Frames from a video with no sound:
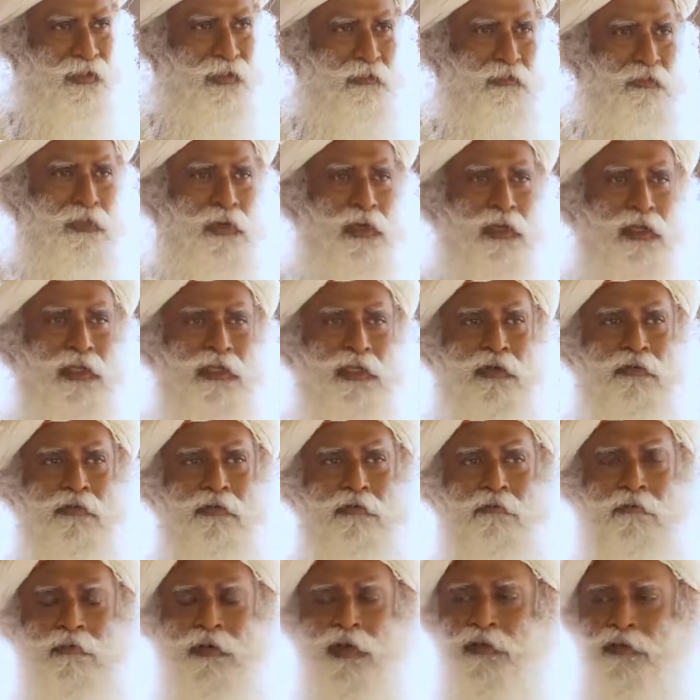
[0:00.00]
in the morning they would
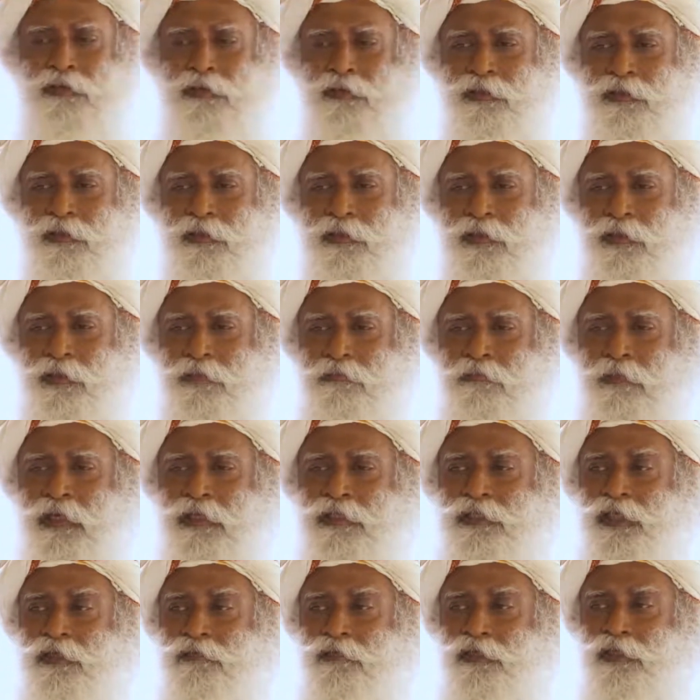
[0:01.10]
have plucked, by
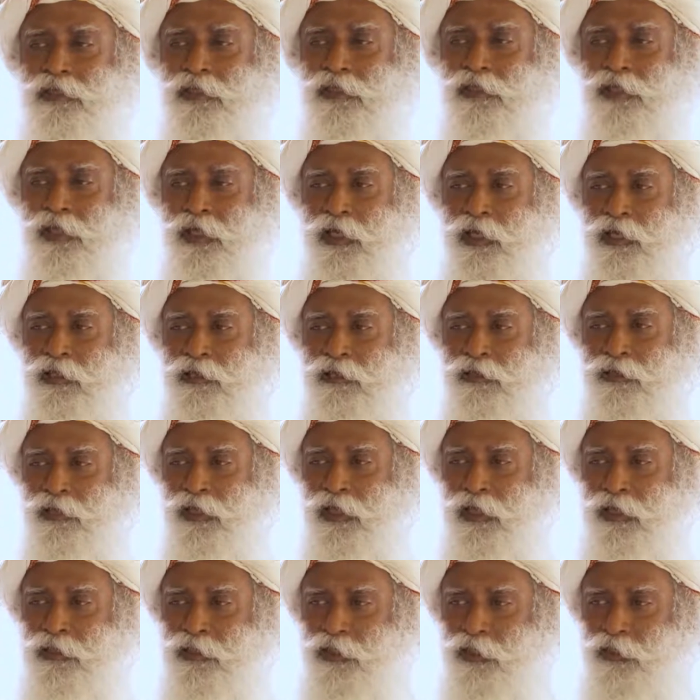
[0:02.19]
7:38
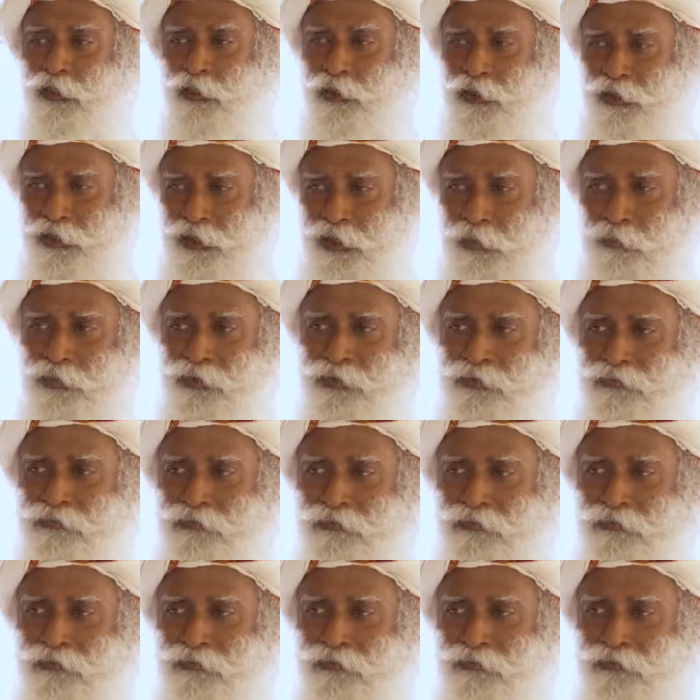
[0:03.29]
they're at the doorstep.